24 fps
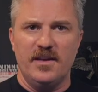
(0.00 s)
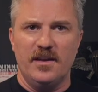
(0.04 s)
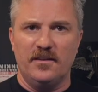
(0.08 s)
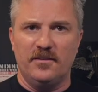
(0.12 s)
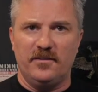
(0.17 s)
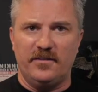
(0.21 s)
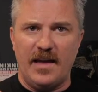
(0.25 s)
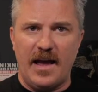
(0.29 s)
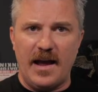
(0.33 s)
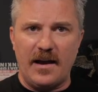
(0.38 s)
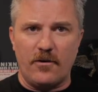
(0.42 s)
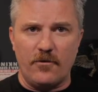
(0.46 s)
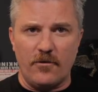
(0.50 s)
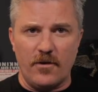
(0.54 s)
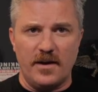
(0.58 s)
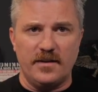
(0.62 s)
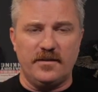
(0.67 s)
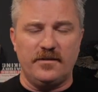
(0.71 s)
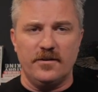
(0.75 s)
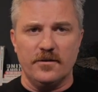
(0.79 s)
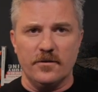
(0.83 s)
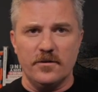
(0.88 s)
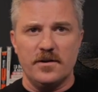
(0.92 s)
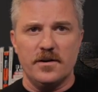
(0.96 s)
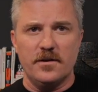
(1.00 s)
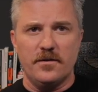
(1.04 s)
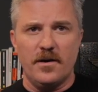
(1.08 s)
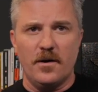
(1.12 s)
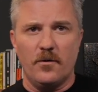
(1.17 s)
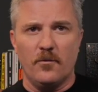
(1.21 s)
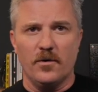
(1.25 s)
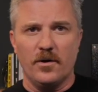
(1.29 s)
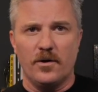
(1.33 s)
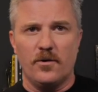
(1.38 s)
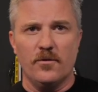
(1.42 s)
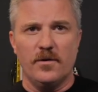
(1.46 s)
are the exact criteria
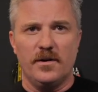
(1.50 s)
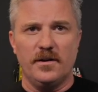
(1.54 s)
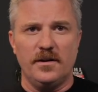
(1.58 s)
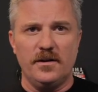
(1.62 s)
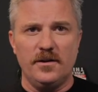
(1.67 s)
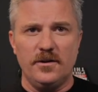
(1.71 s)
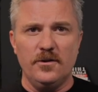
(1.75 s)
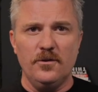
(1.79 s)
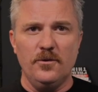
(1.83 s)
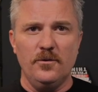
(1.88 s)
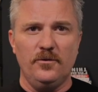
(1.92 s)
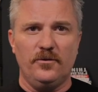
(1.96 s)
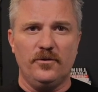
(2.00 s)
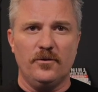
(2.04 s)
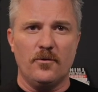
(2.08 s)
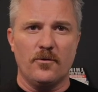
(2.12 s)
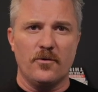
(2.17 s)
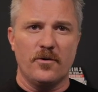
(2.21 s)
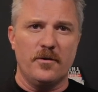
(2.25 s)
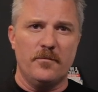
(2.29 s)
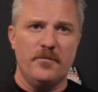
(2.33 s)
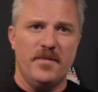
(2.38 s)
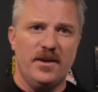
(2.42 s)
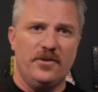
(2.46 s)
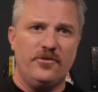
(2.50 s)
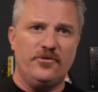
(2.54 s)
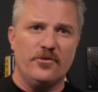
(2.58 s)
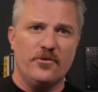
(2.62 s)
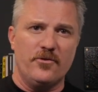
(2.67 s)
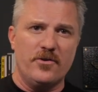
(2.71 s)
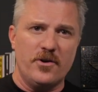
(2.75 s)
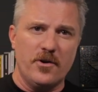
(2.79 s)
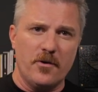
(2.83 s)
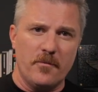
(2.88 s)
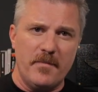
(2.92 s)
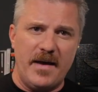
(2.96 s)
that we're going to use in order to make
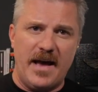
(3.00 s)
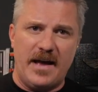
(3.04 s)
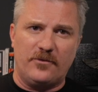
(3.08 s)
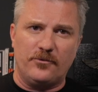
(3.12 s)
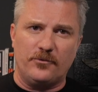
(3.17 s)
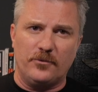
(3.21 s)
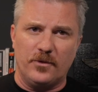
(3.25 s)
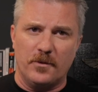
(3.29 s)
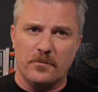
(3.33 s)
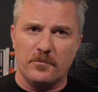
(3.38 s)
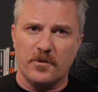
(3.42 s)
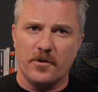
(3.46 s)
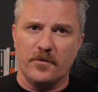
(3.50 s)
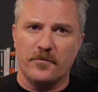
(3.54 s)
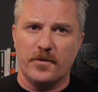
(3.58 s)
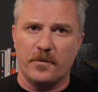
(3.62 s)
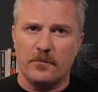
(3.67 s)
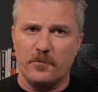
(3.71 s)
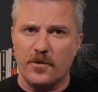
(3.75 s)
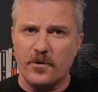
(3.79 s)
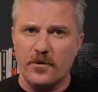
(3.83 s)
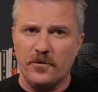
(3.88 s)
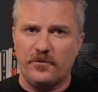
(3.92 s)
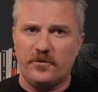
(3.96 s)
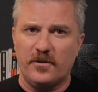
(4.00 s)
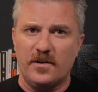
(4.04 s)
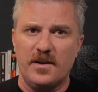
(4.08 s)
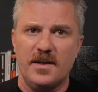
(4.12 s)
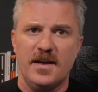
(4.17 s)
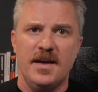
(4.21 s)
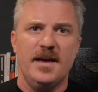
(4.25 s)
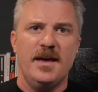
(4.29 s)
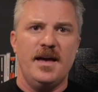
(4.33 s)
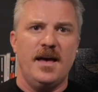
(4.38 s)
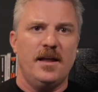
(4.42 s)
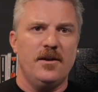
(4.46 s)
sure that you're matched with the perfect
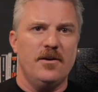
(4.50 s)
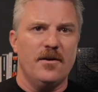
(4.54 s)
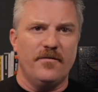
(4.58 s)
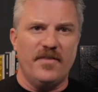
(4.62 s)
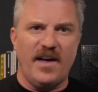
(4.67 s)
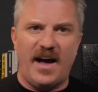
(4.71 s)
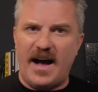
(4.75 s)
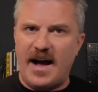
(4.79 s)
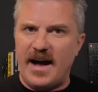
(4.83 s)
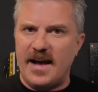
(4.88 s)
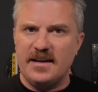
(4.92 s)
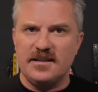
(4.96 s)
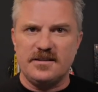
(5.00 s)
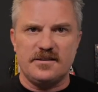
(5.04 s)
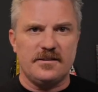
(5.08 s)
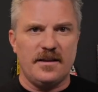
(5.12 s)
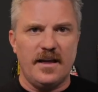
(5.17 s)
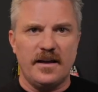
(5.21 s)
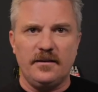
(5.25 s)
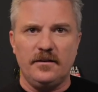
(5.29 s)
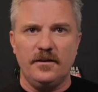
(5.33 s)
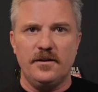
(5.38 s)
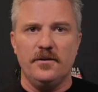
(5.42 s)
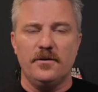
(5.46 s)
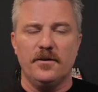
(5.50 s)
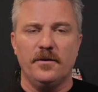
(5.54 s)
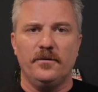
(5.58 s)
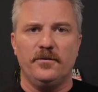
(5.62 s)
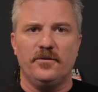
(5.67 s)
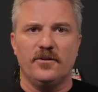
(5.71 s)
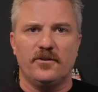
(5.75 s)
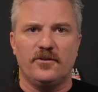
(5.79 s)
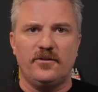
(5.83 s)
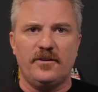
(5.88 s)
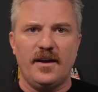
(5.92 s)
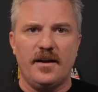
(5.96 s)
person and you have the highest likelihood
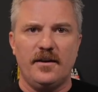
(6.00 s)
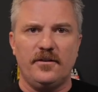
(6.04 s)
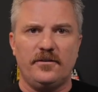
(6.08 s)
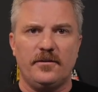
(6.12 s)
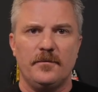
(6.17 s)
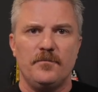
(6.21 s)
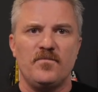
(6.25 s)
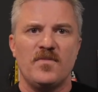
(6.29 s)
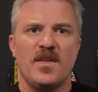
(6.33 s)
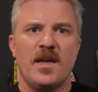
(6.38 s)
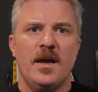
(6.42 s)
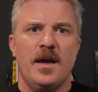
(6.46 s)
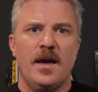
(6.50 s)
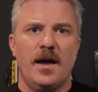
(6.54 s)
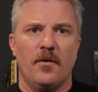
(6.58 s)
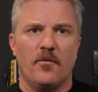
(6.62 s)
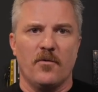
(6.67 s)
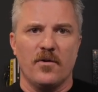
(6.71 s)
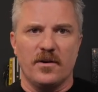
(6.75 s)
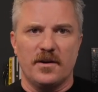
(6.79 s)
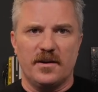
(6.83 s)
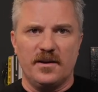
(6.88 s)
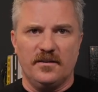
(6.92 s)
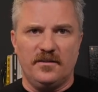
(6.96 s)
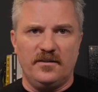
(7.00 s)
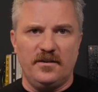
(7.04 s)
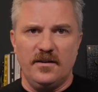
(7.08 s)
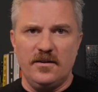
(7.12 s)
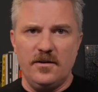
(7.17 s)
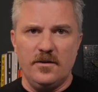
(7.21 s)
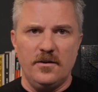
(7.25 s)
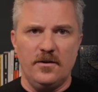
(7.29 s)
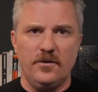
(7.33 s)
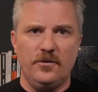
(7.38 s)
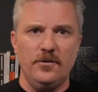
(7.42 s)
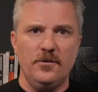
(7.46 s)
of success. And we're going to
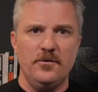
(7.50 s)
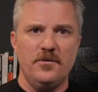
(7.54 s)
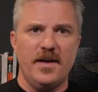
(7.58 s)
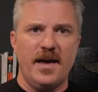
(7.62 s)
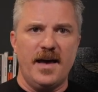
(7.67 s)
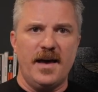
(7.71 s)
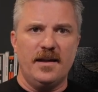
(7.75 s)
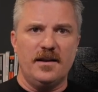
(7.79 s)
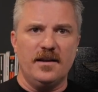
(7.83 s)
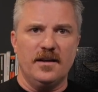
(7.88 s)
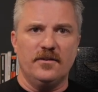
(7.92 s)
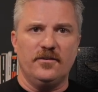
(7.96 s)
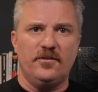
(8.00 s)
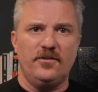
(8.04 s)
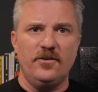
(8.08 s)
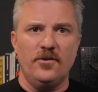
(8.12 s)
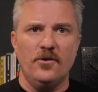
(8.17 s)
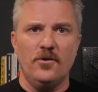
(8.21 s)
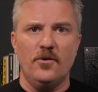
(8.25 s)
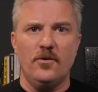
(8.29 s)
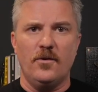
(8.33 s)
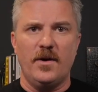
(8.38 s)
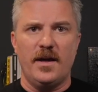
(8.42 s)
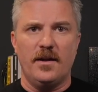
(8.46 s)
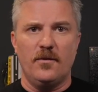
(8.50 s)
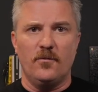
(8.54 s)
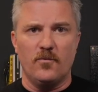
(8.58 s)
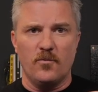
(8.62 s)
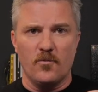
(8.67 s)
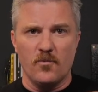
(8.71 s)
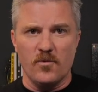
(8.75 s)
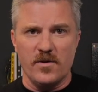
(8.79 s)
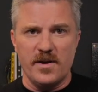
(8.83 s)
continue to do that until and